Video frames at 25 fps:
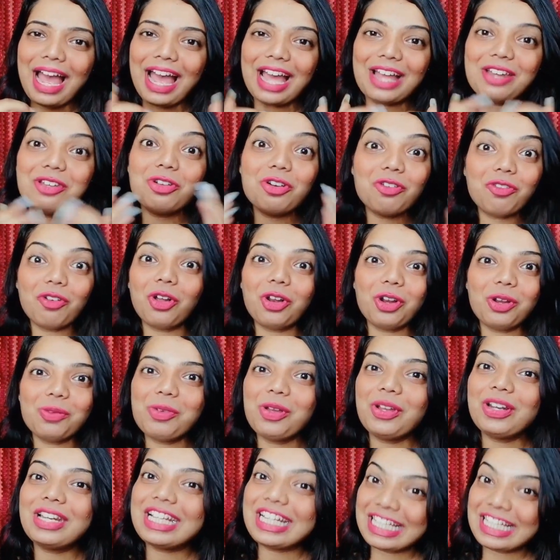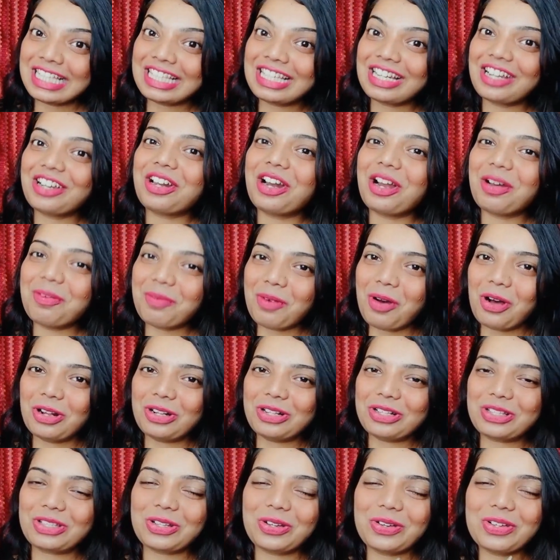and do follow me on Instagram
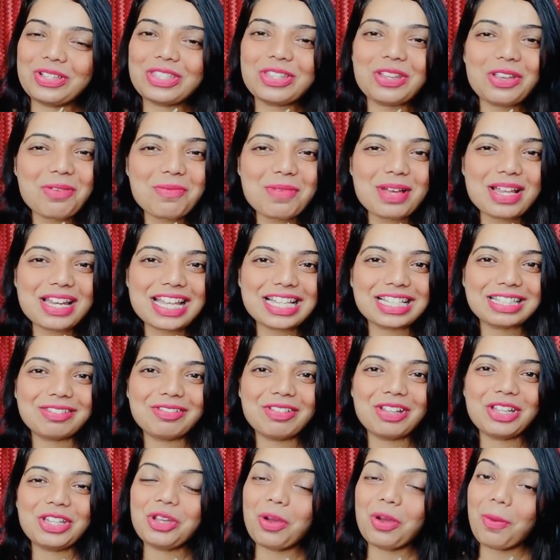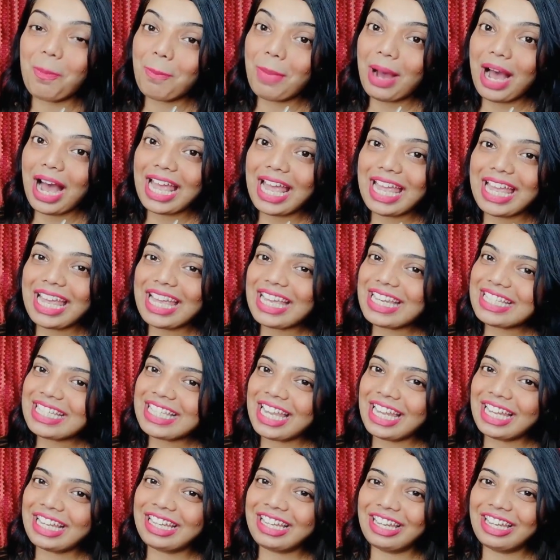also. See you in my next video. Bye and
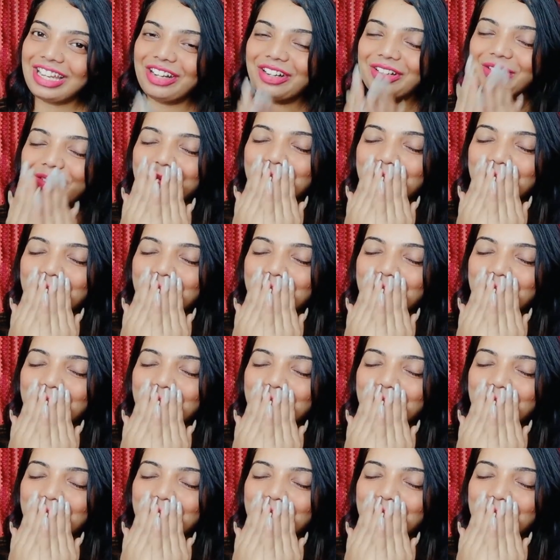take care.